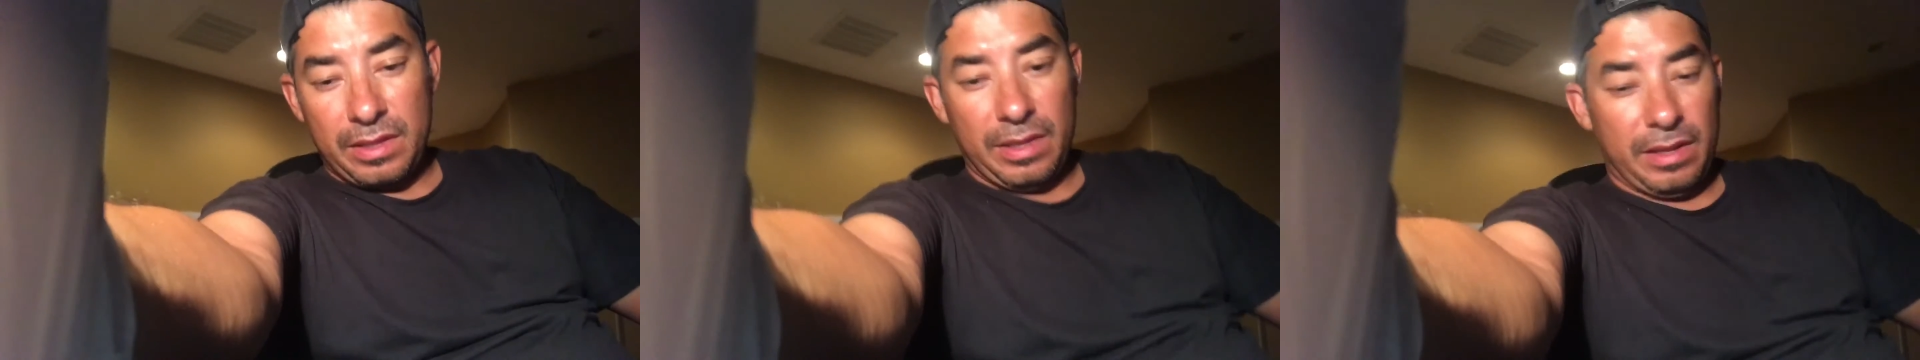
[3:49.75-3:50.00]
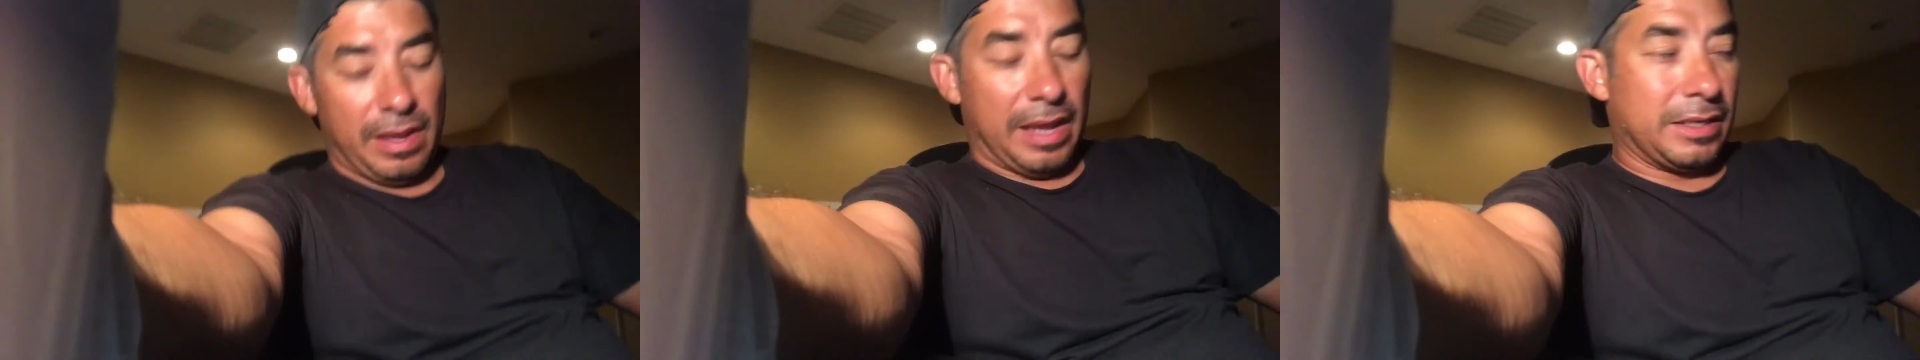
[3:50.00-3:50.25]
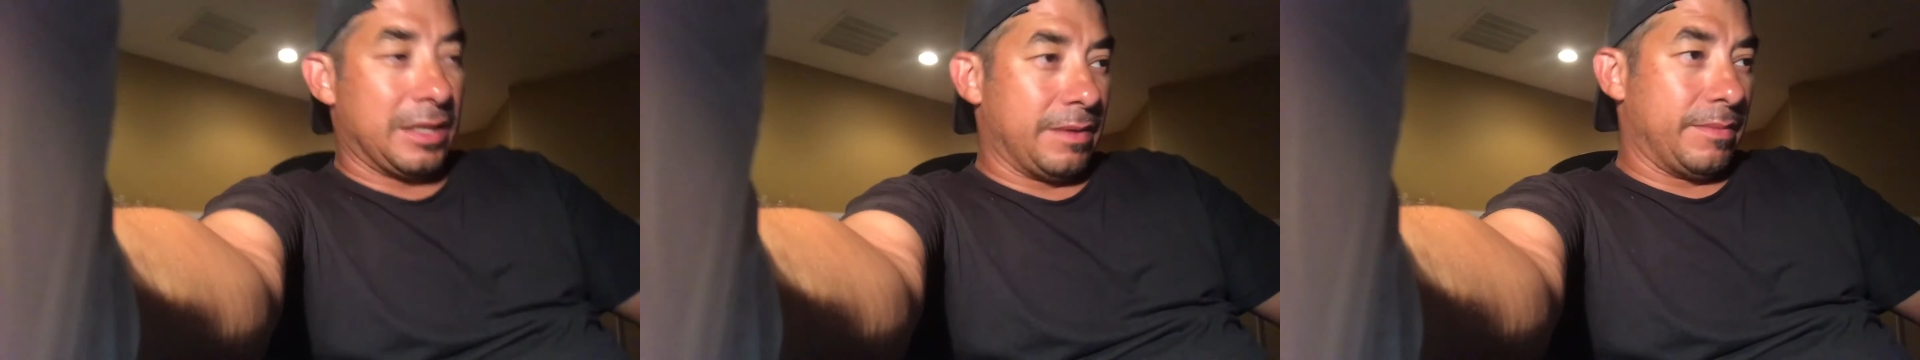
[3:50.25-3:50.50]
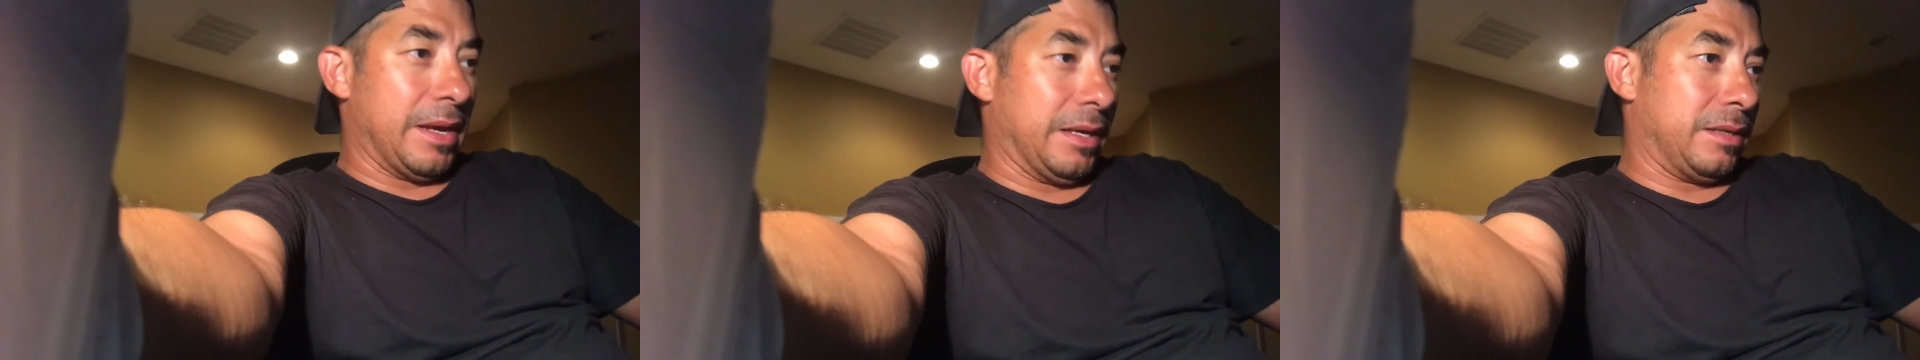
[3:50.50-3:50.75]
the
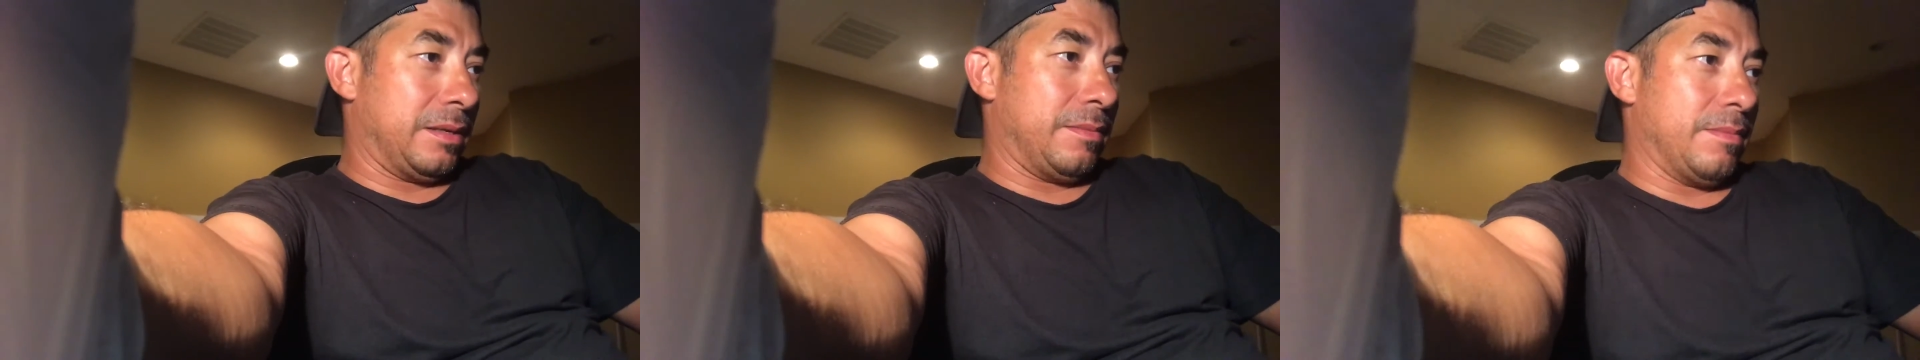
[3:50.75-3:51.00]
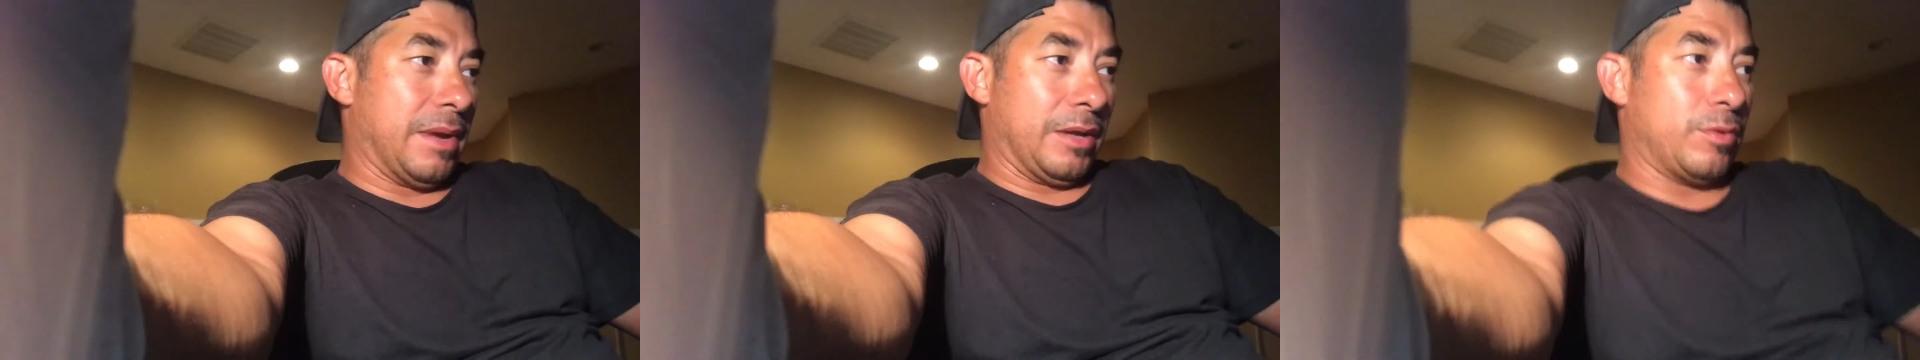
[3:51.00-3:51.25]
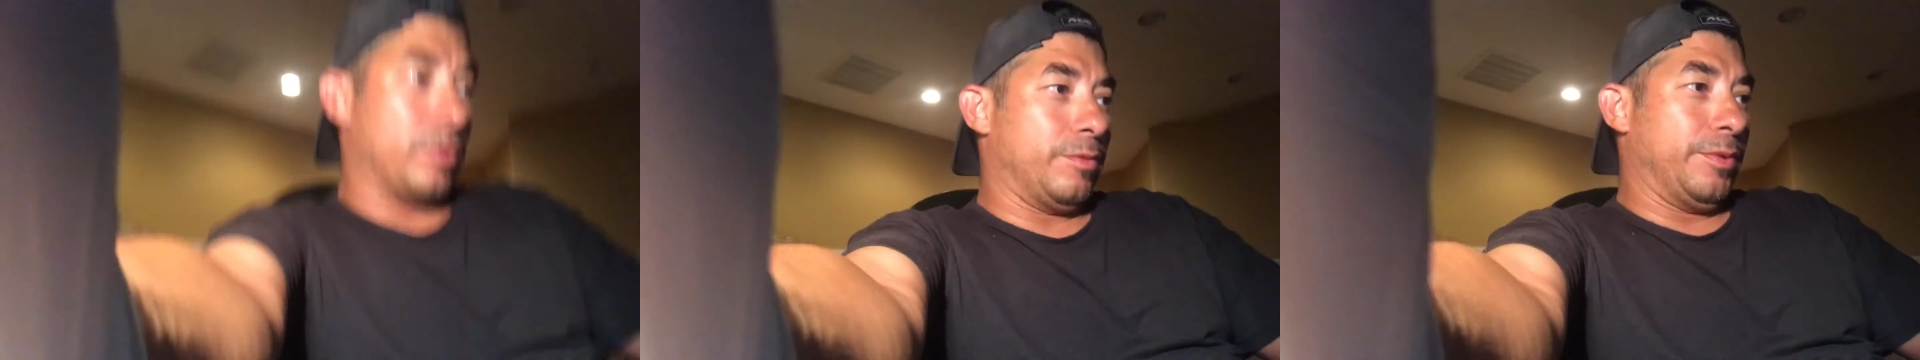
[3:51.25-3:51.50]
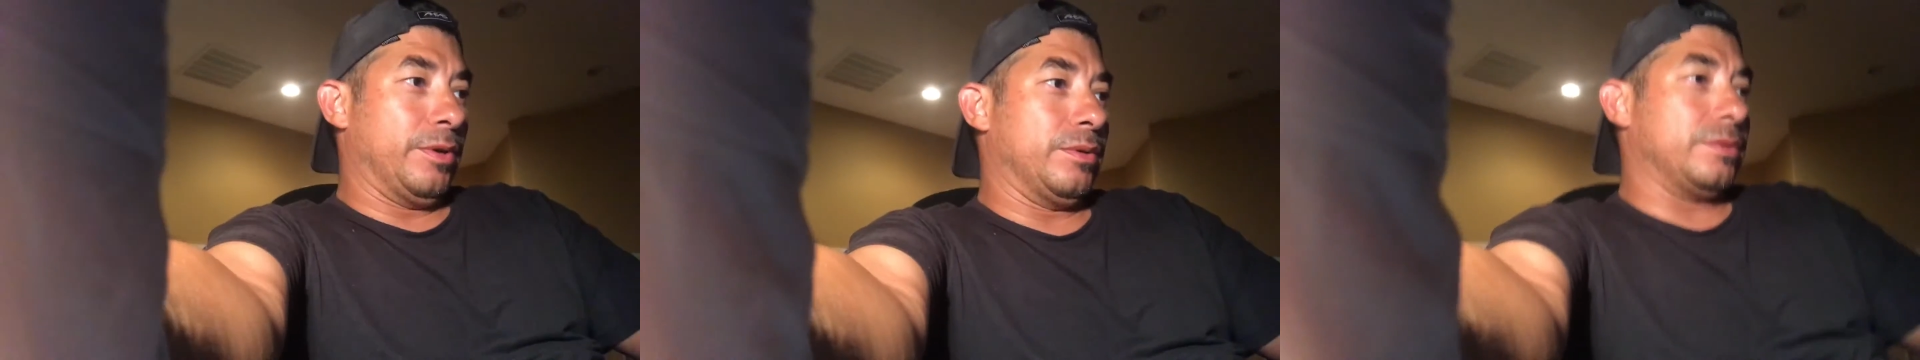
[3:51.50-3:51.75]

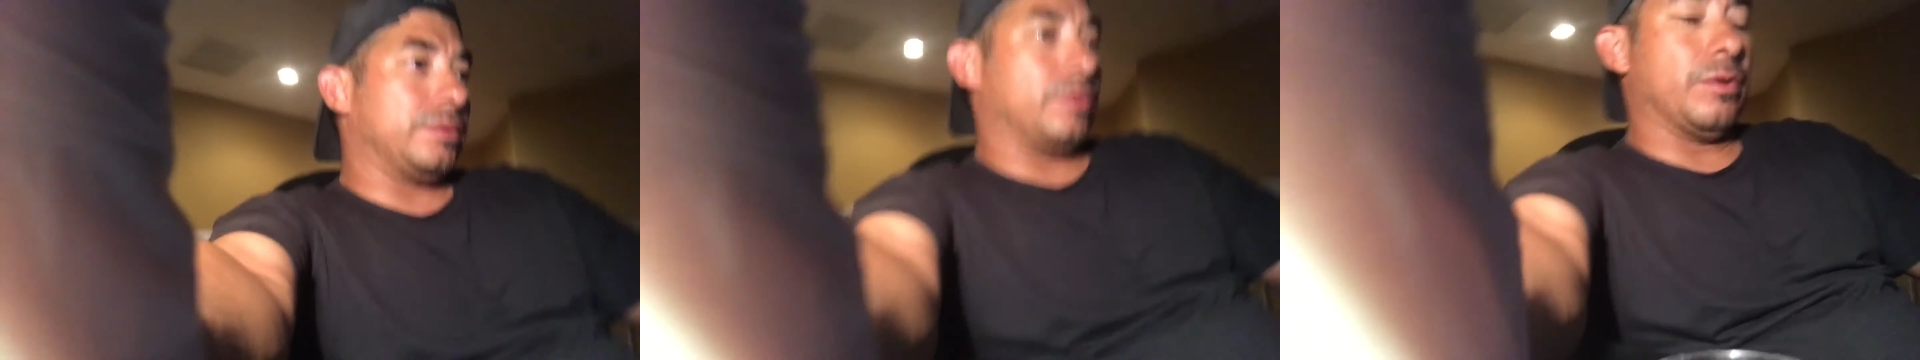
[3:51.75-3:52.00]
antimicrobials